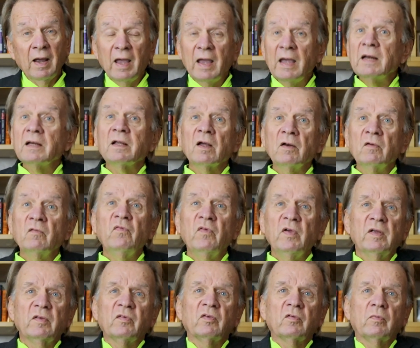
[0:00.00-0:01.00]
it
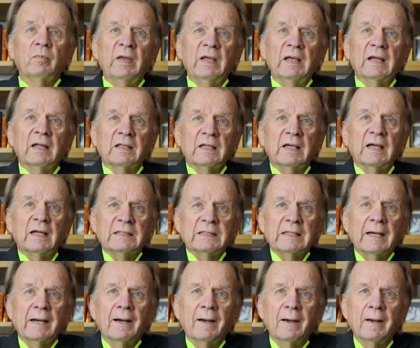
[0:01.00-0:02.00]
convinced me at that
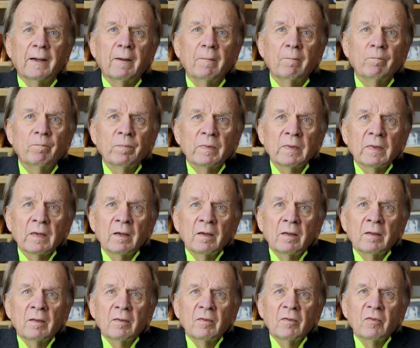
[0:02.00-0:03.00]
time
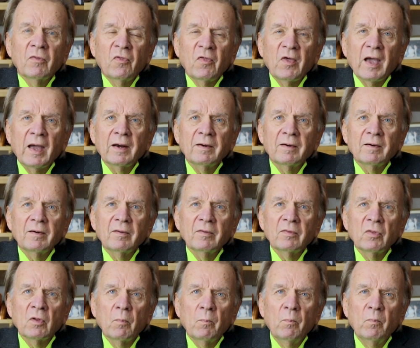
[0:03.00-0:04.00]
that
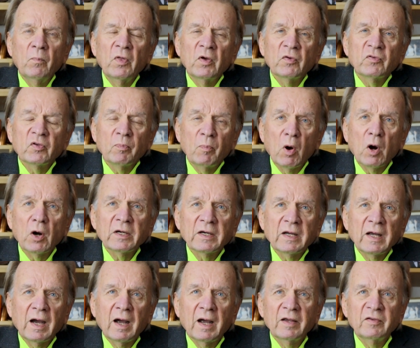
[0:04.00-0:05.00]
the the smart
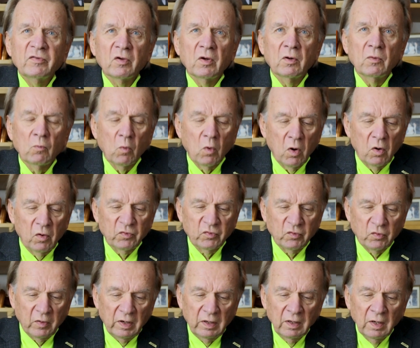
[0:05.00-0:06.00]
guys on Wall
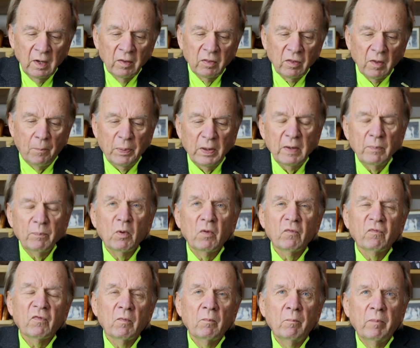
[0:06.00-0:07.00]
Street, the people
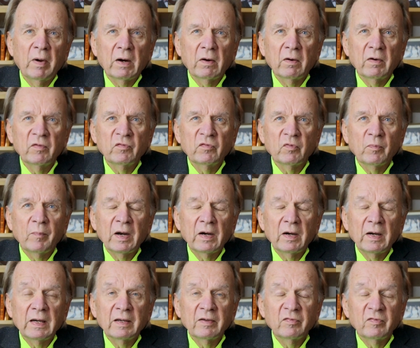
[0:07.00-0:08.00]
from Barron's
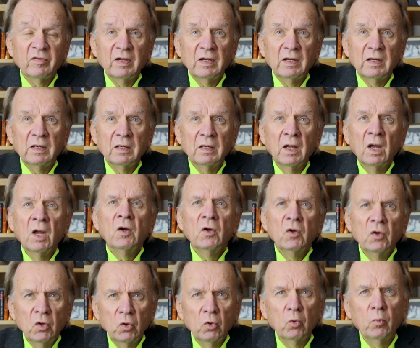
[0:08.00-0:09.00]
magazine,
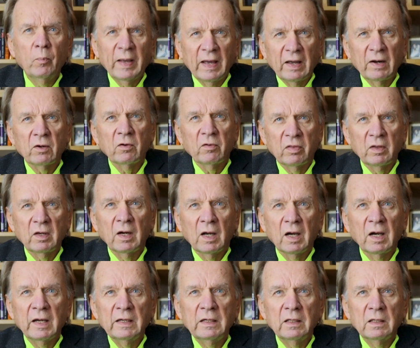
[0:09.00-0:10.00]
knew better than
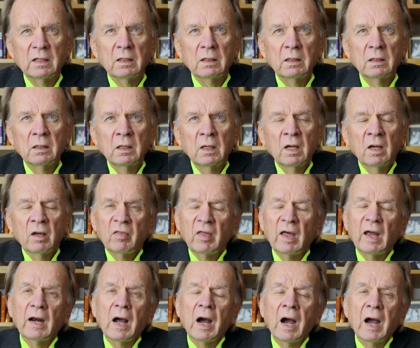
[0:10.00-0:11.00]
I did
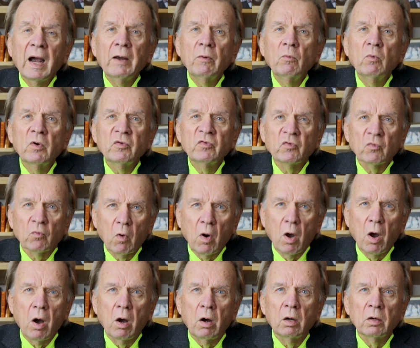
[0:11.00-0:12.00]
that I was
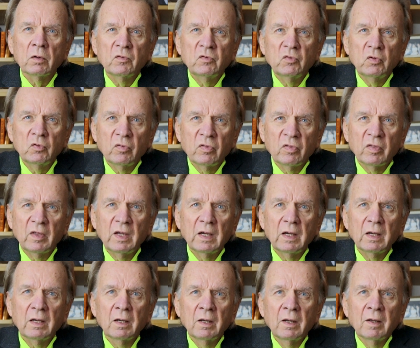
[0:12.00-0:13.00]
wrong to
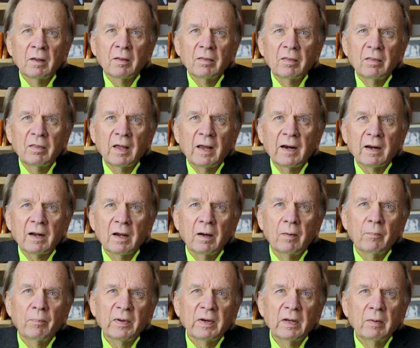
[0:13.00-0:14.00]
think that a
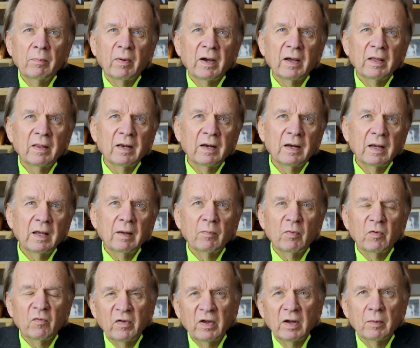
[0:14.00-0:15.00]
company by the name
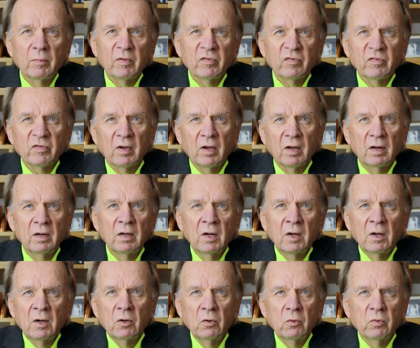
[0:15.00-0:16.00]
of Amazon,
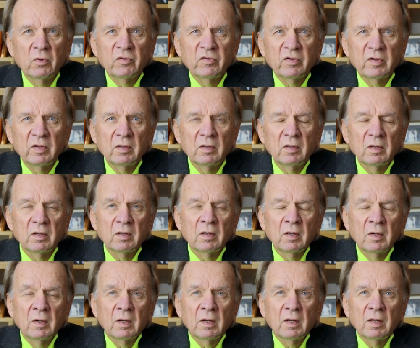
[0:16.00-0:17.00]
who was in the
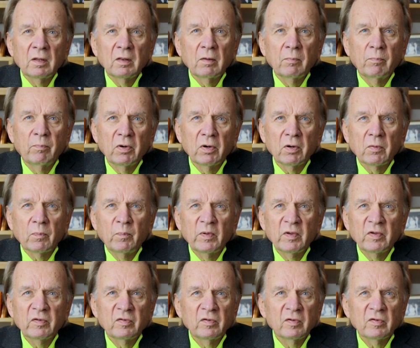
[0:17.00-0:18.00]
in the book
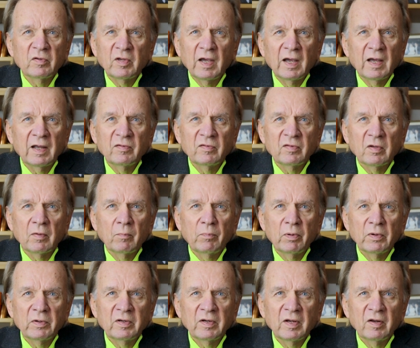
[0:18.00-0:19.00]
business, had some
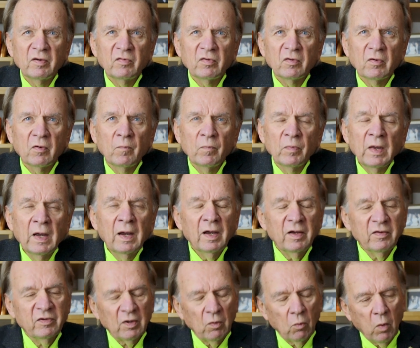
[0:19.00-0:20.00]
potential.
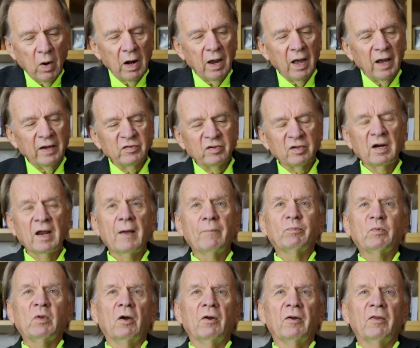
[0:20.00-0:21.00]
He said, "Well, I
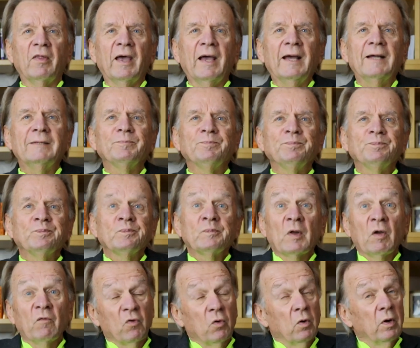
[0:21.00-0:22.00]
slept on that
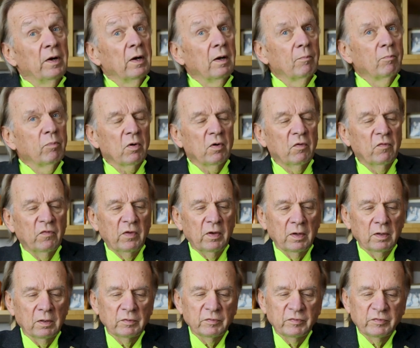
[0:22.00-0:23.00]
for a number of
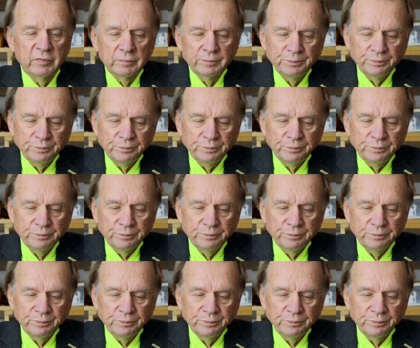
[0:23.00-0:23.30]
years."